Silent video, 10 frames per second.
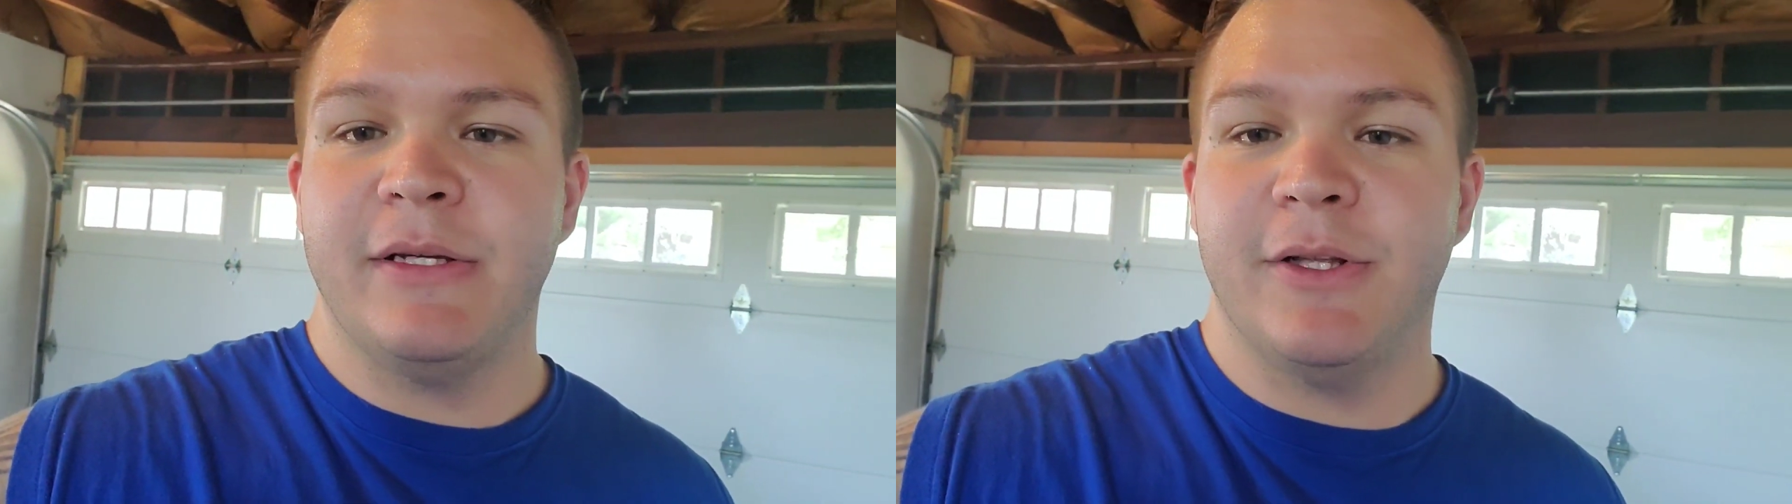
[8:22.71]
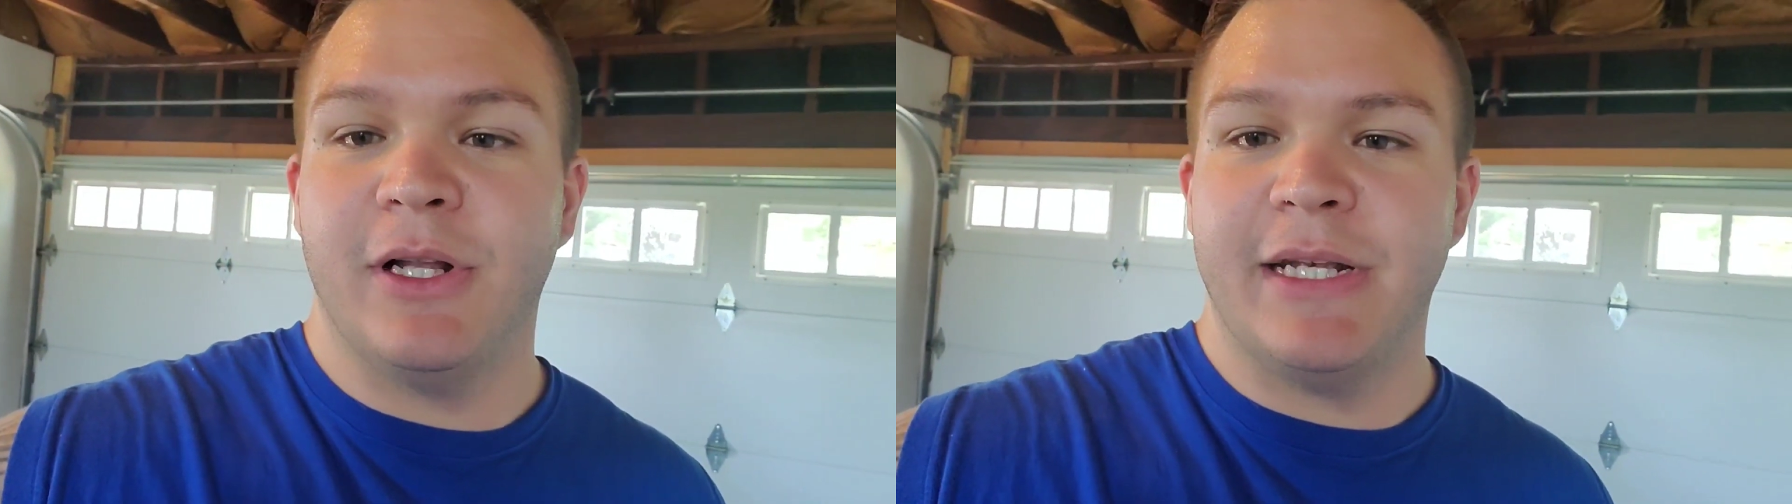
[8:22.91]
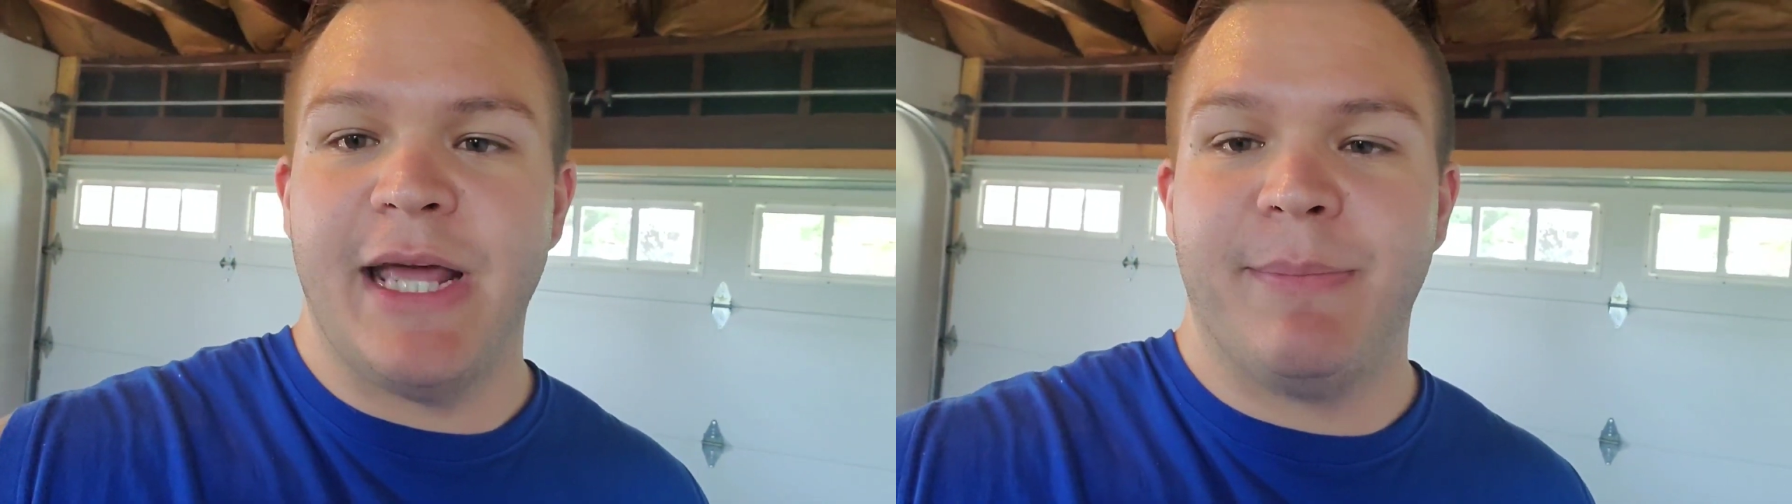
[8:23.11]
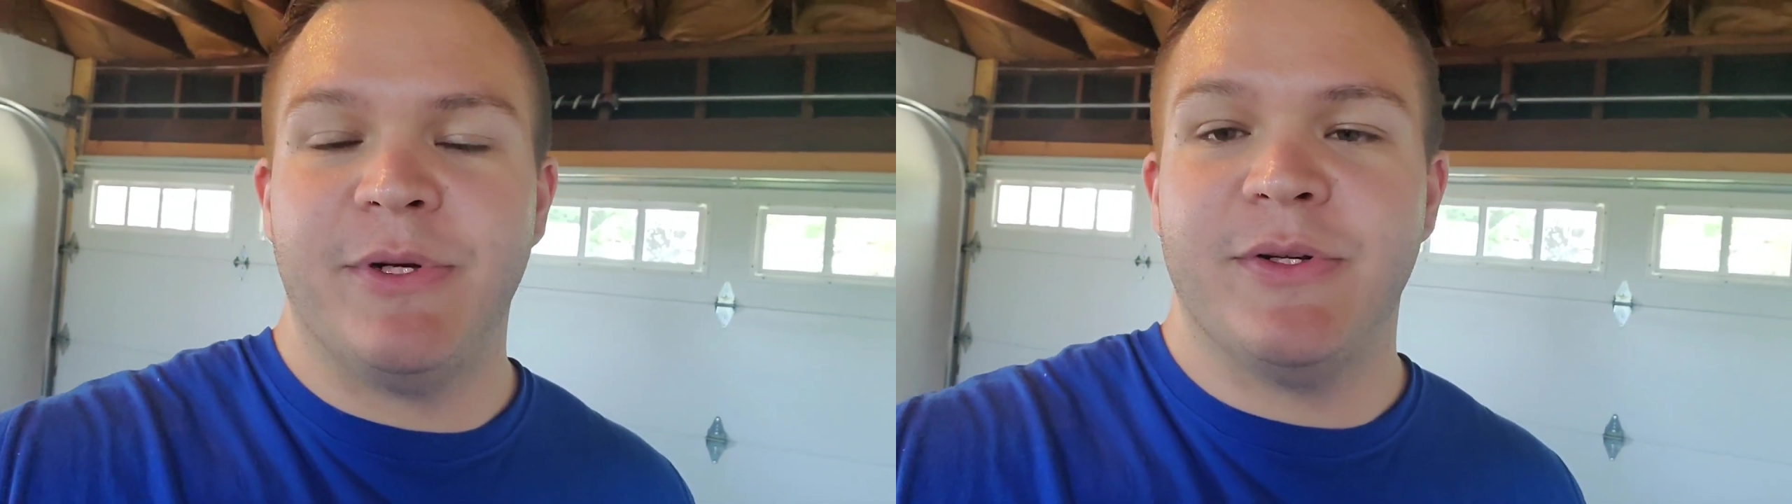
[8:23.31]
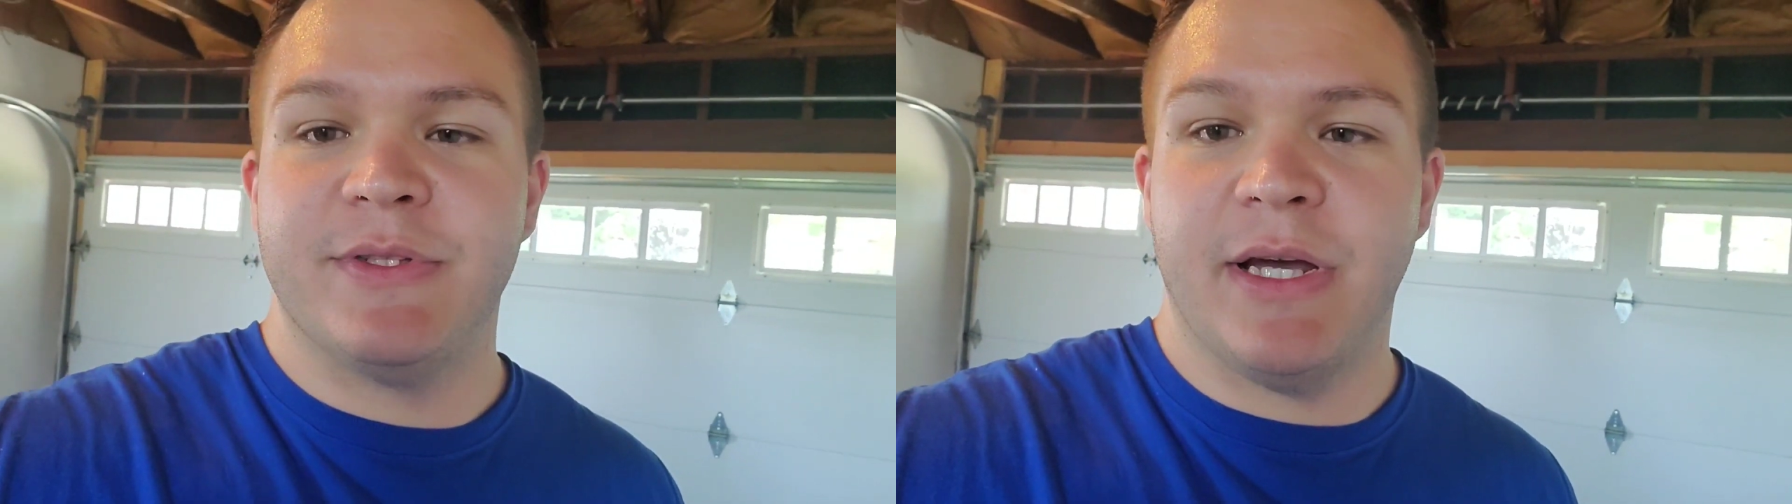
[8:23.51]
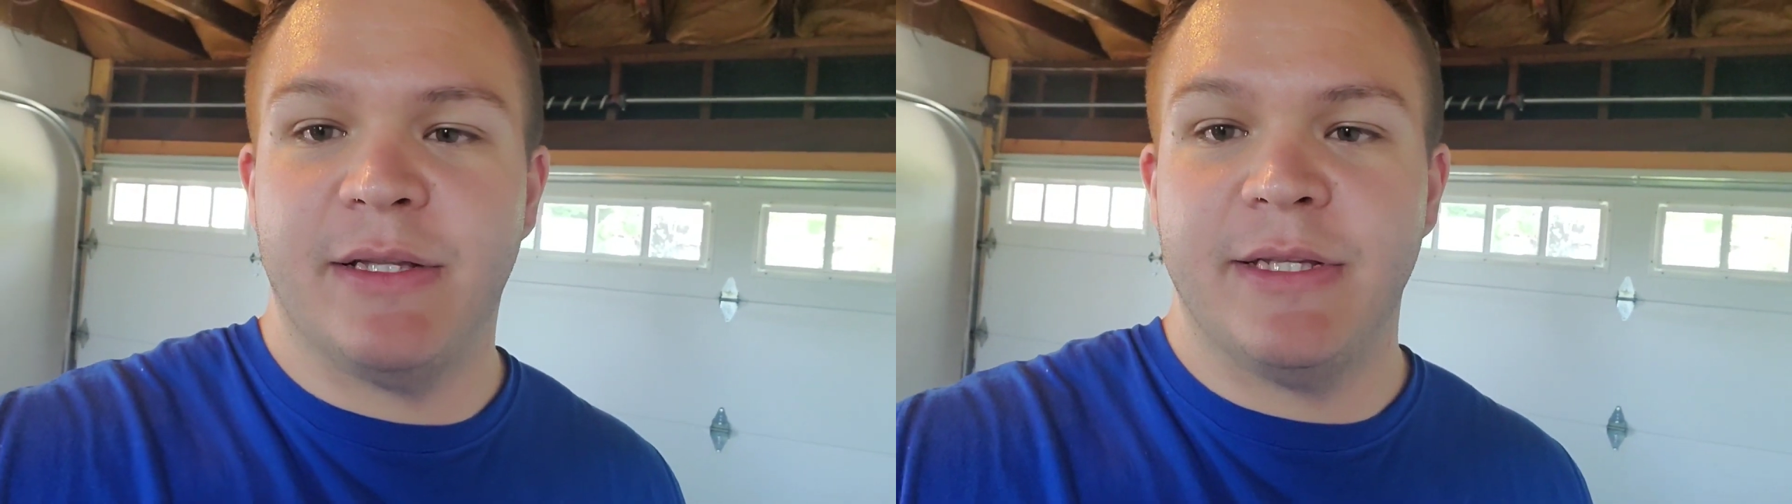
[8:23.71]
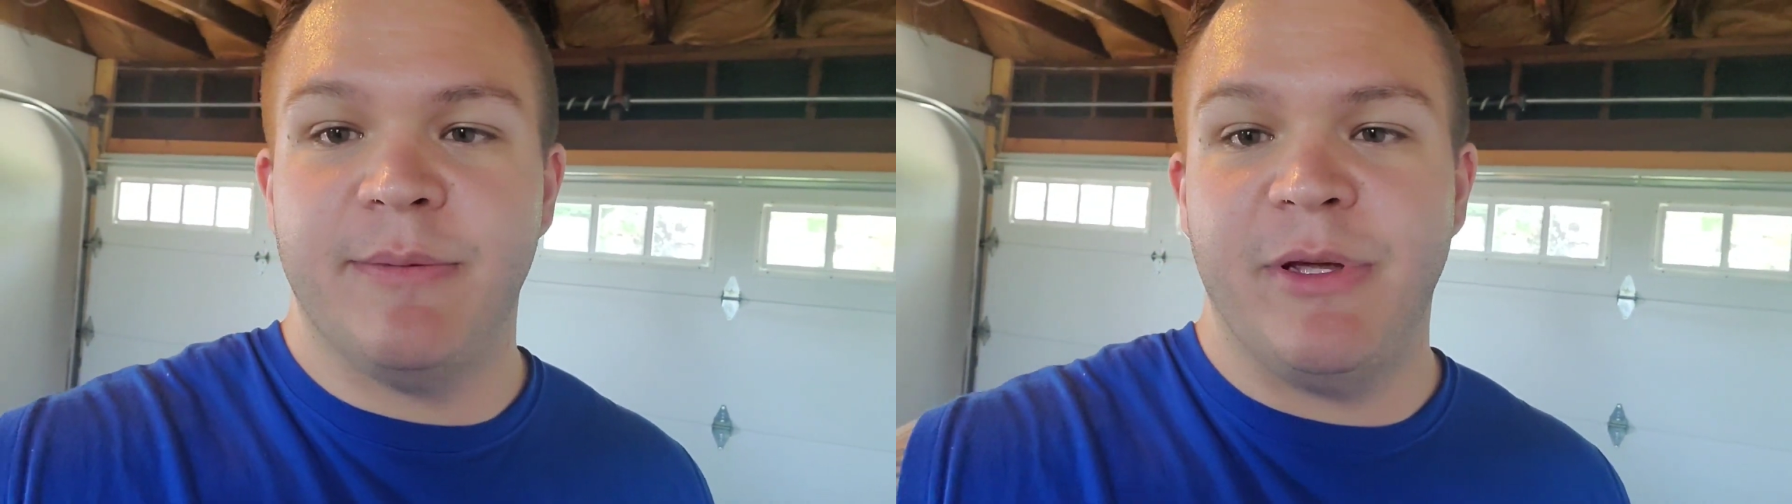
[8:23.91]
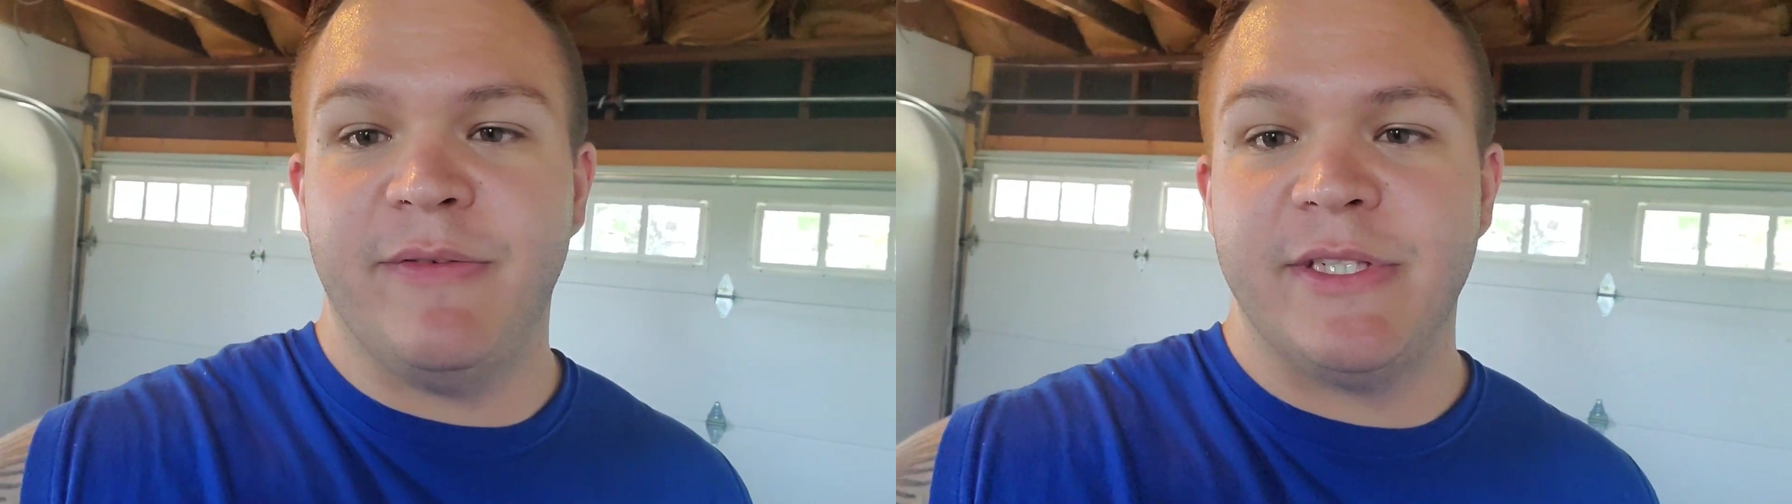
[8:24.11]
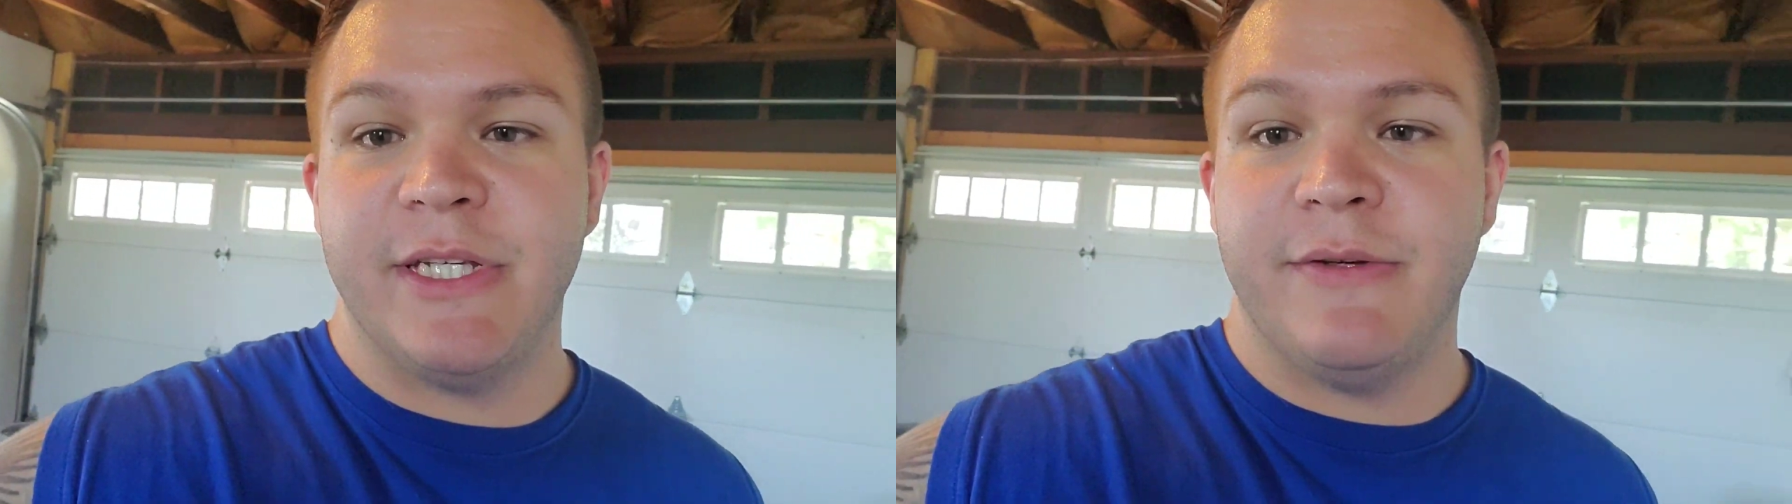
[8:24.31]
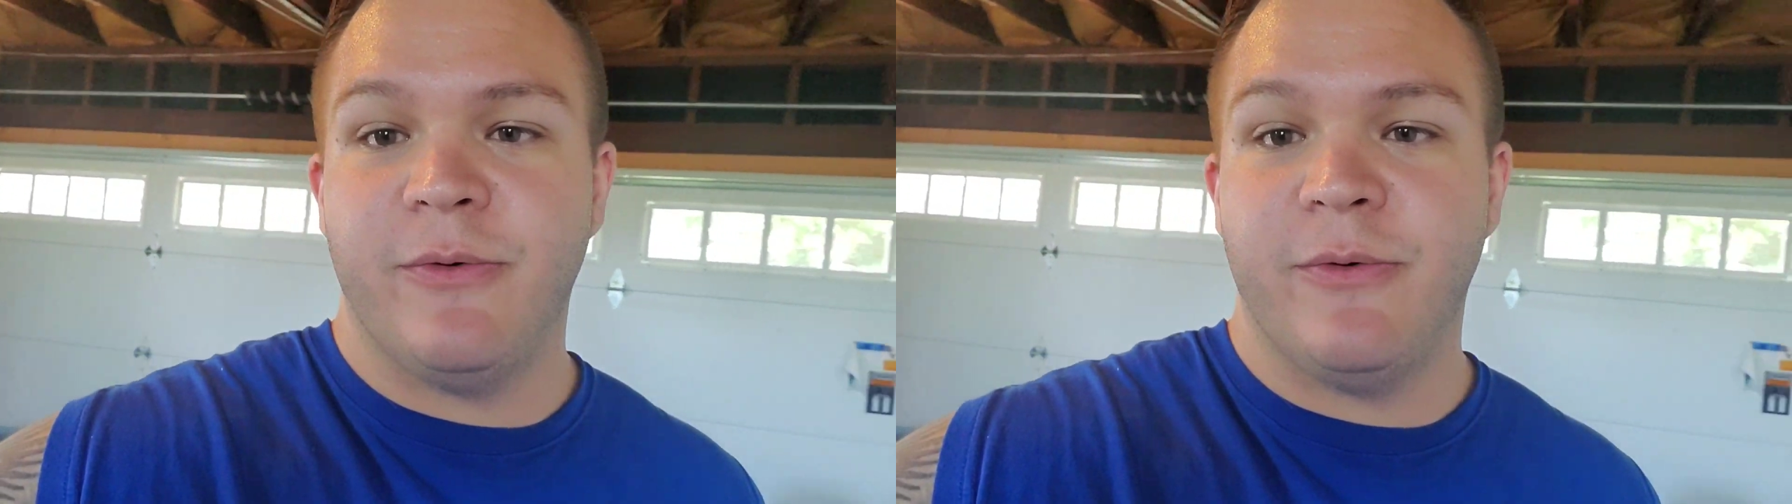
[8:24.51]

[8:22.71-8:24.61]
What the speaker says: little adapters on the PVC